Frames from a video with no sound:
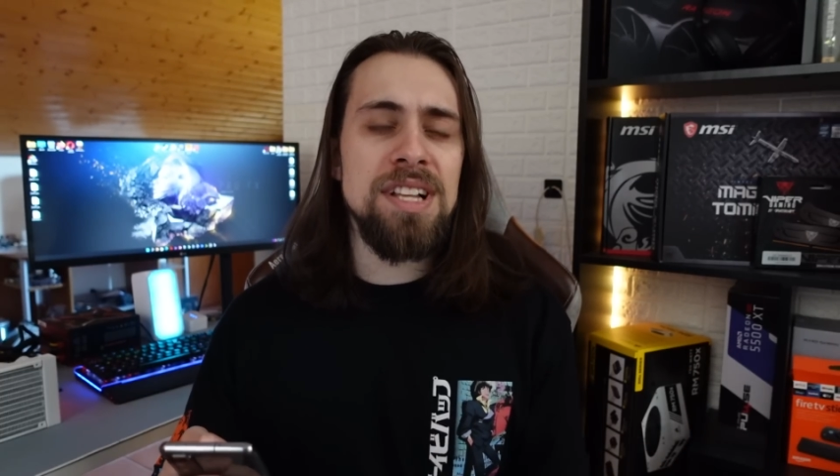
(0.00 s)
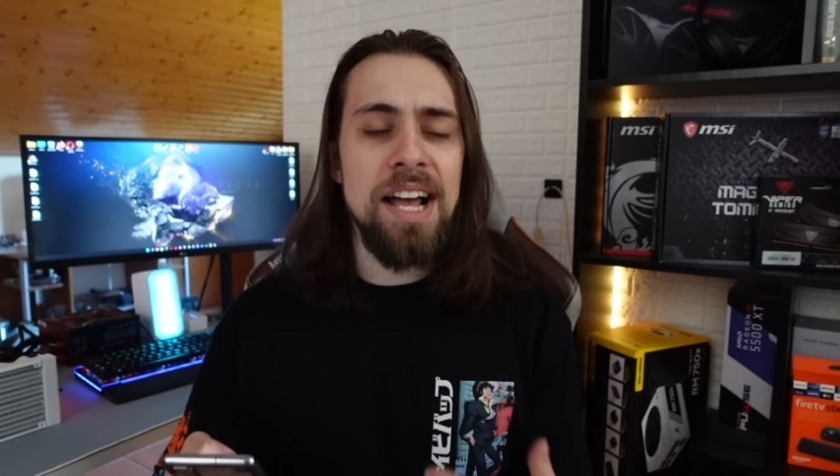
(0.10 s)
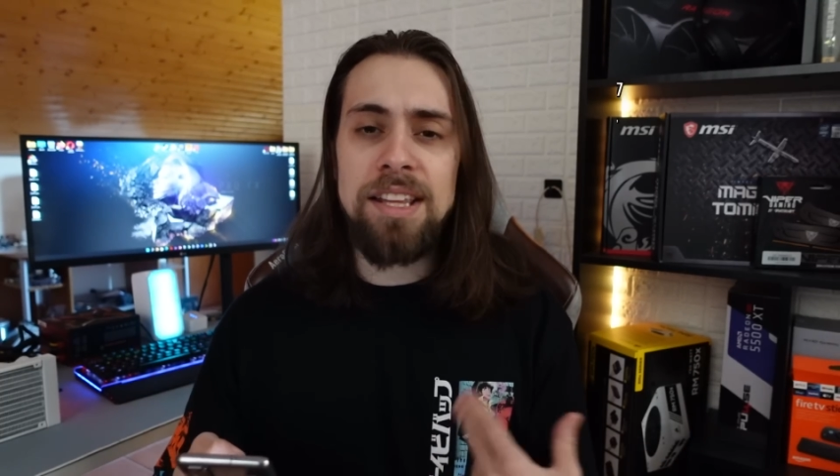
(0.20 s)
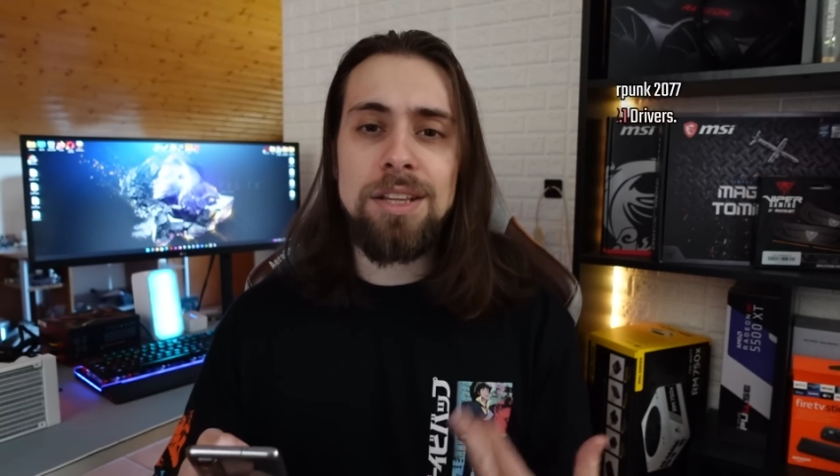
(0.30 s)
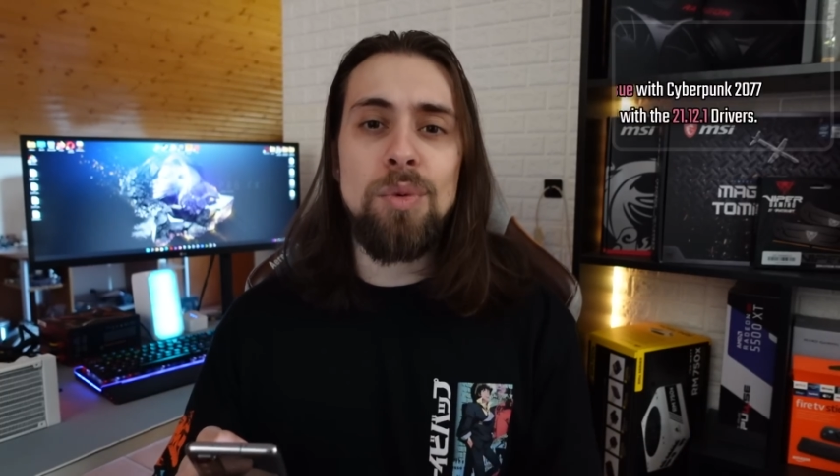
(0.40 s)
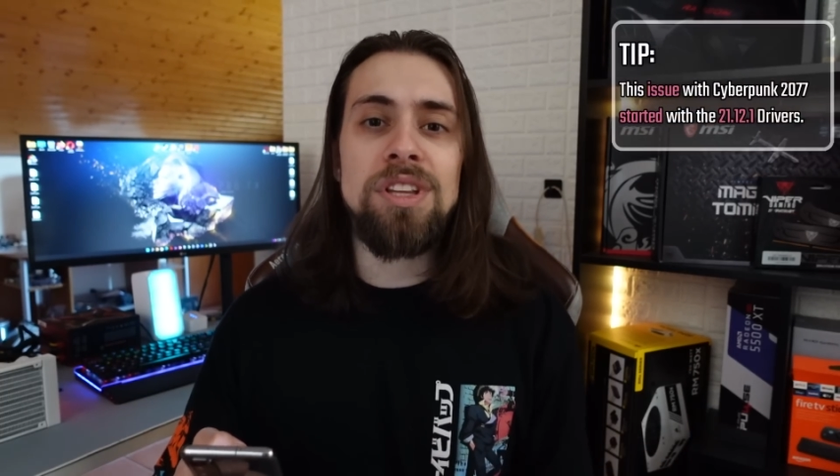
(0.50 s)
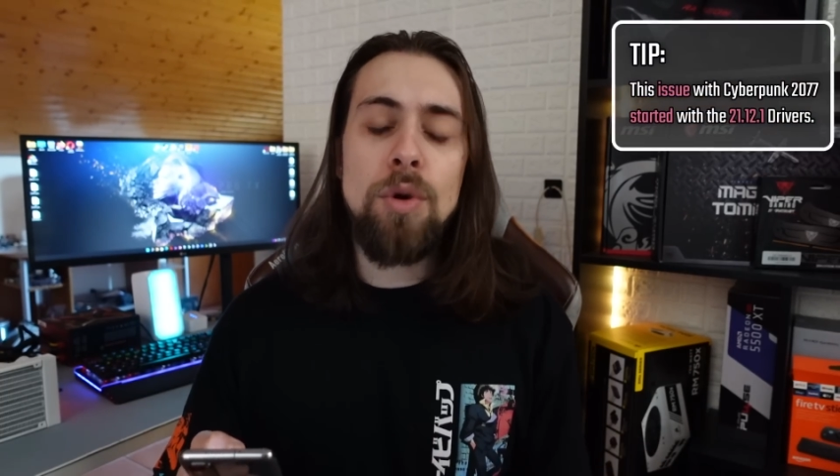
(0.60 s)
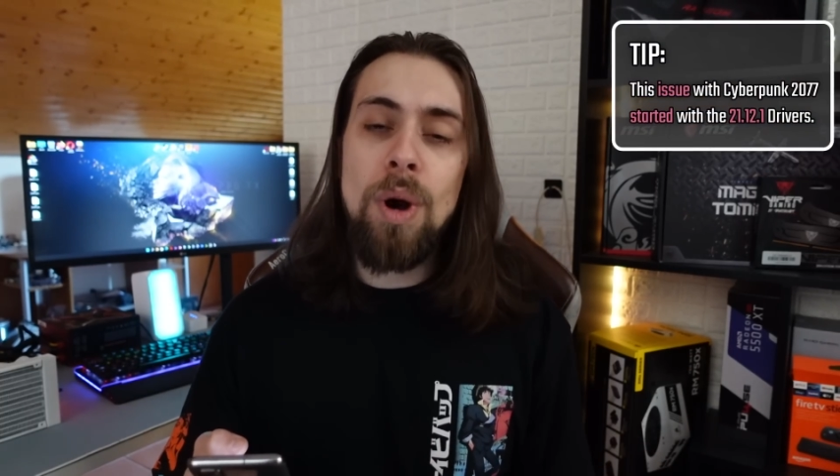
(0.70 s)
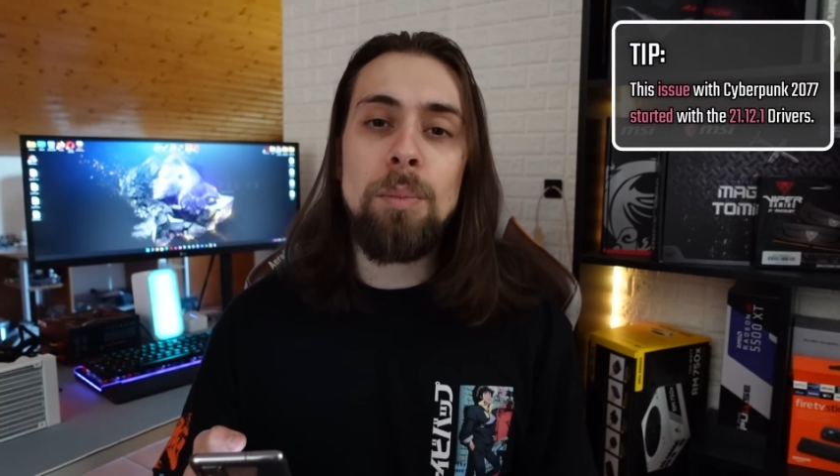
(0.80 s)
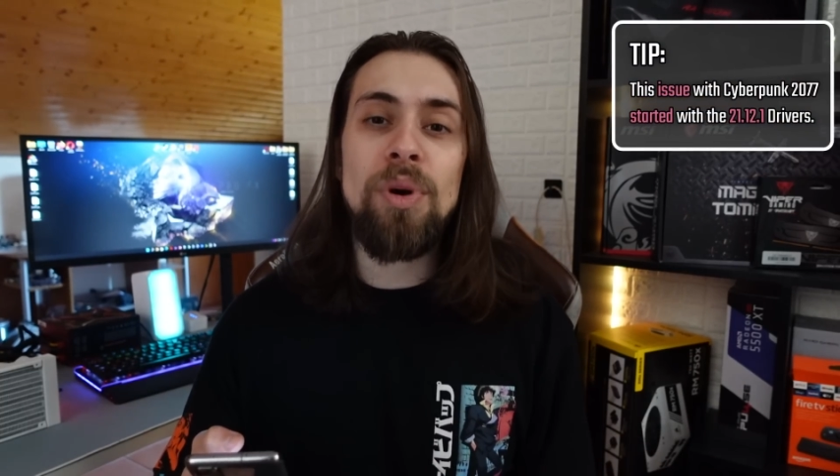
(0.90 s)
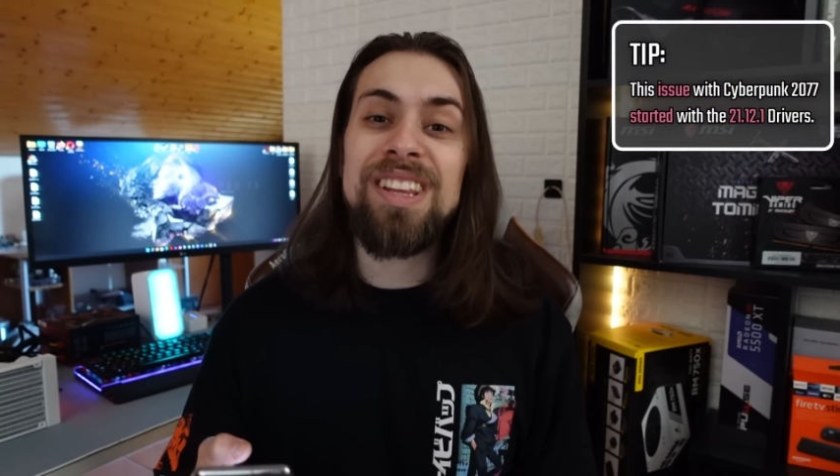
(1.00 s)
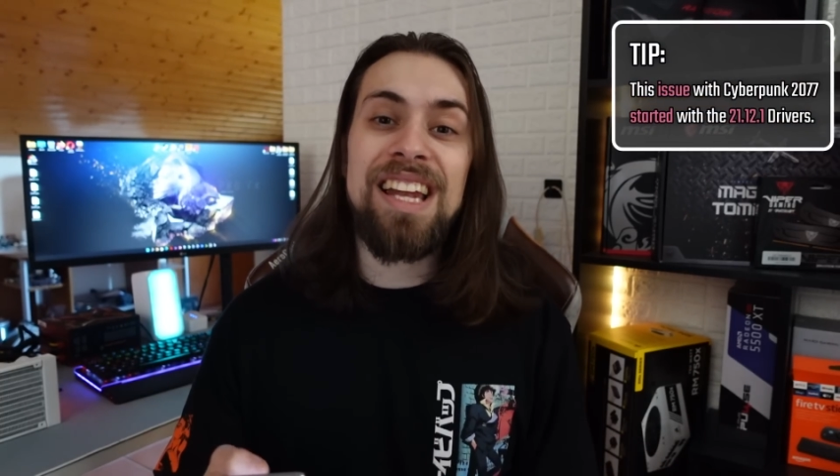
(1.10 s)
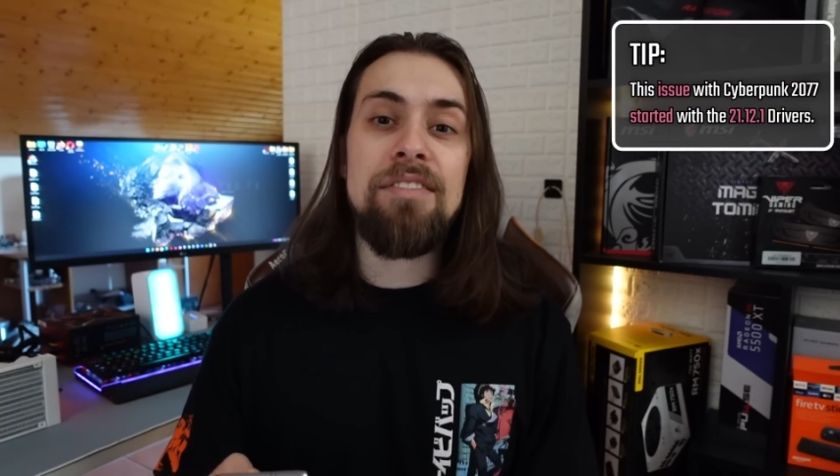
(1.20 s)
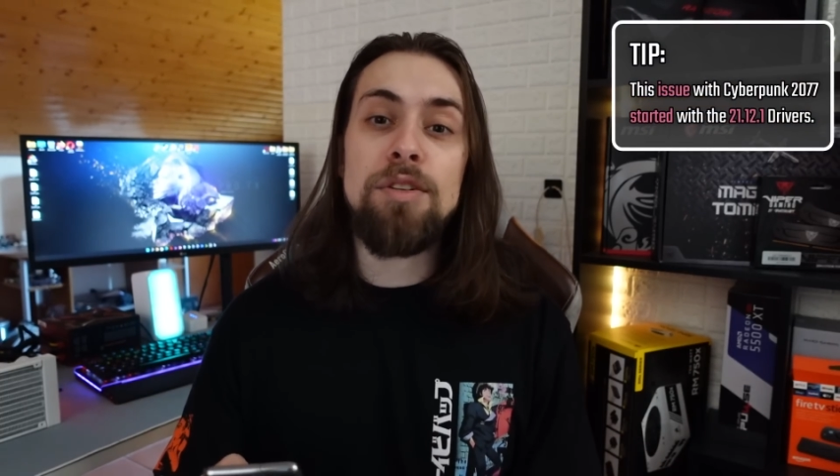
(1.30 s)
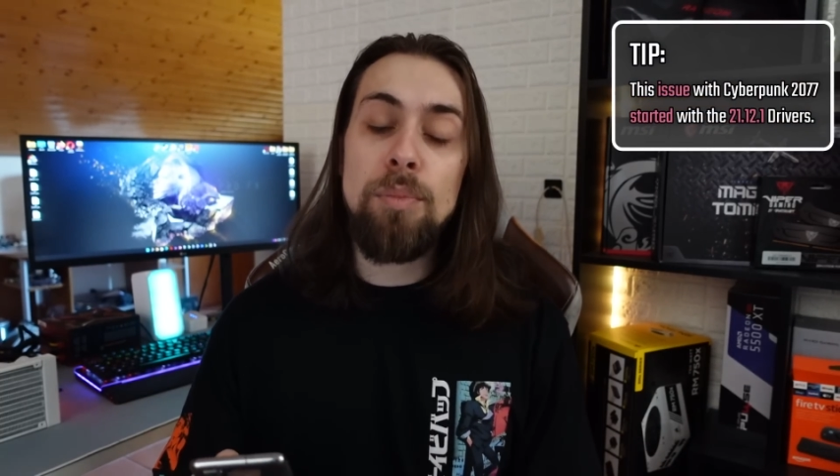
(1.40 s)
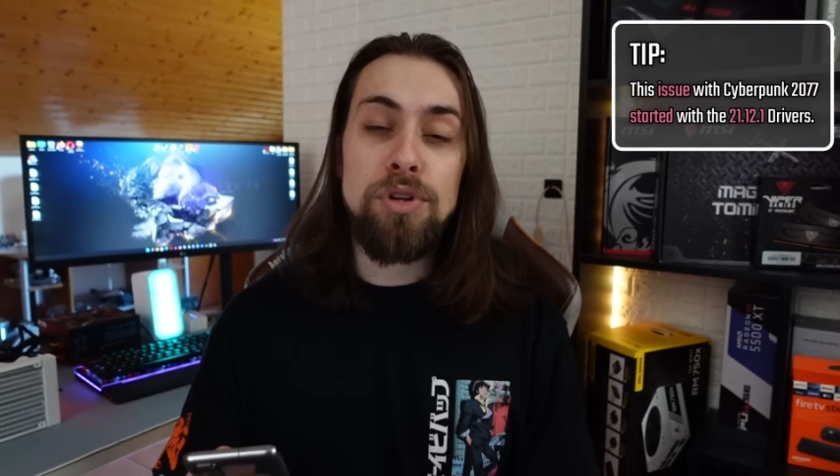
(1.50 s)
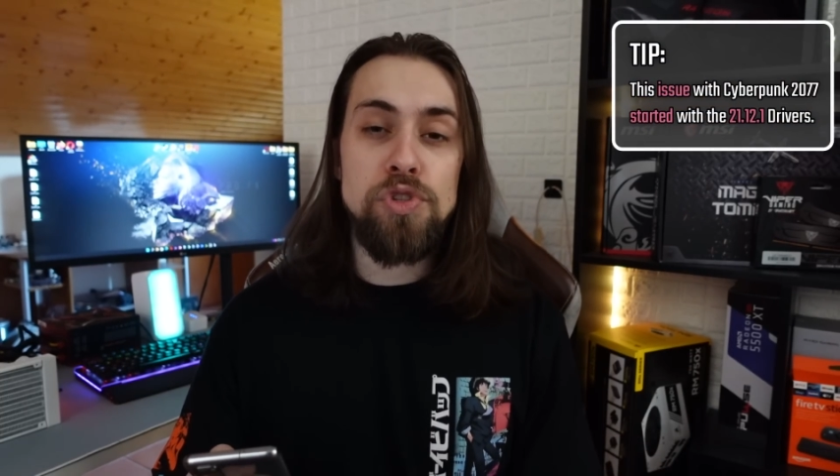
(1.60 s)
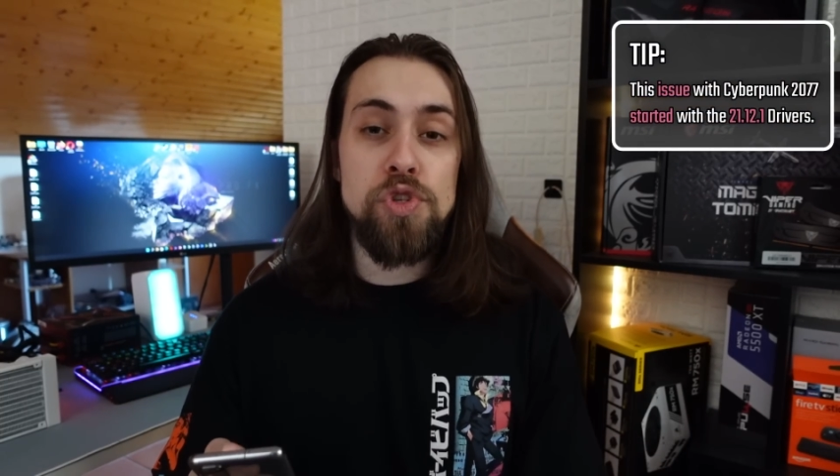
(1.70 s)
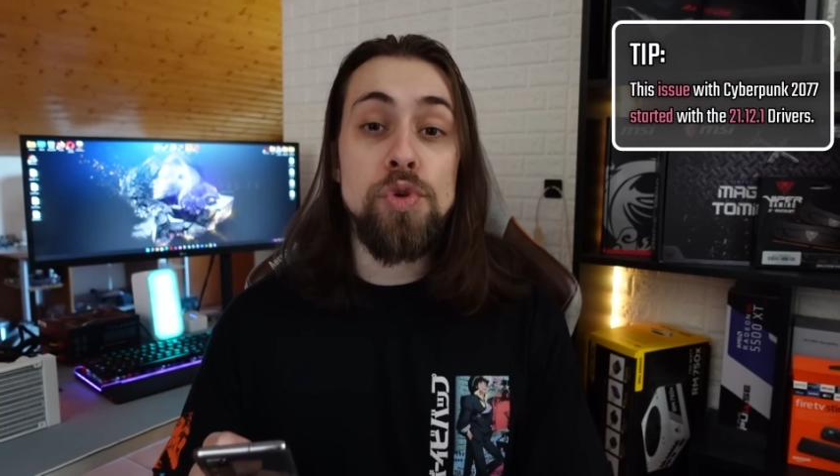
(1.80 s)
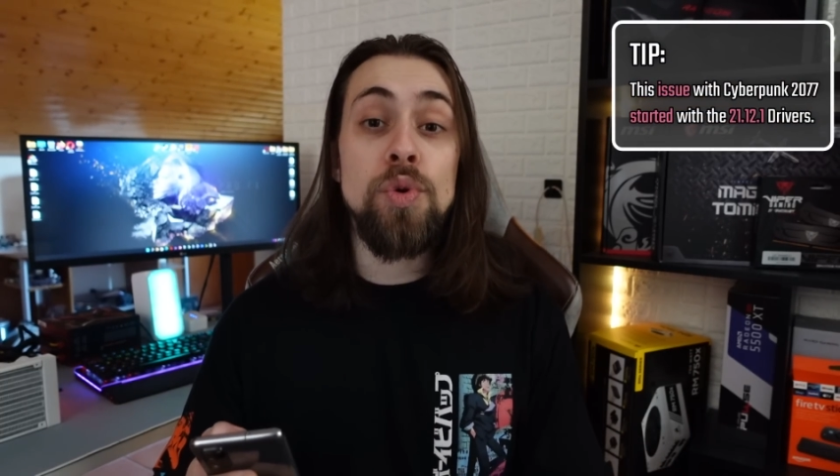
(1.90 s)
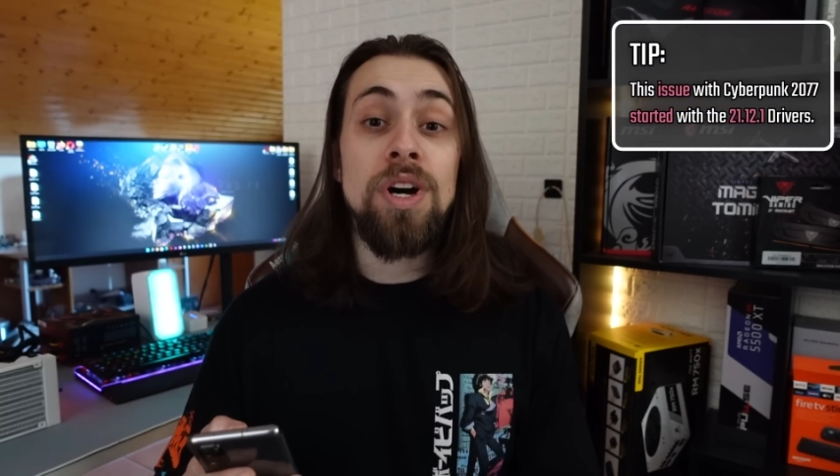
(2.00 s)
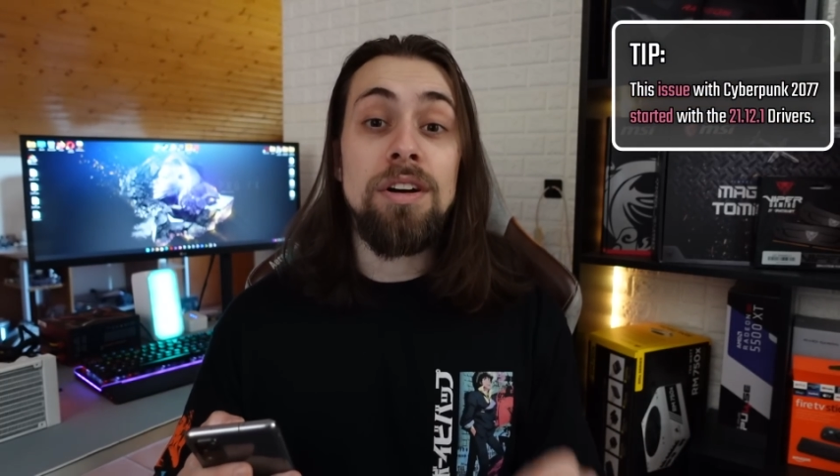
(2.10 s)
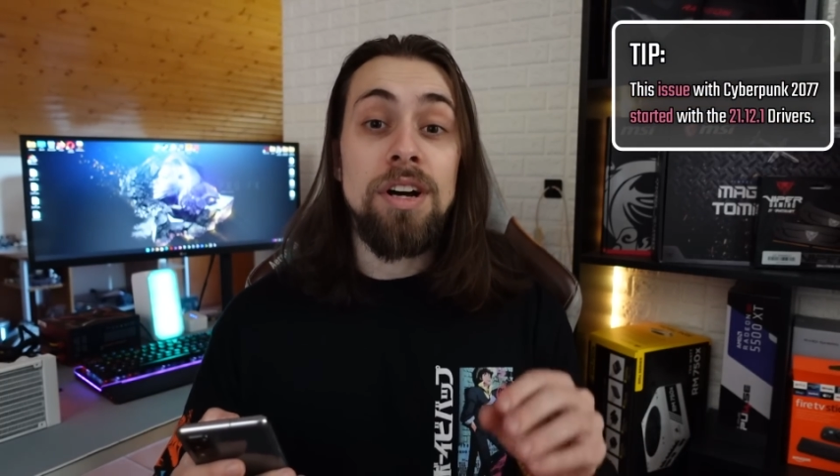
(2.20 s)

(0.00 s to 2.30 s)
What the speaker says: like the 21.11.2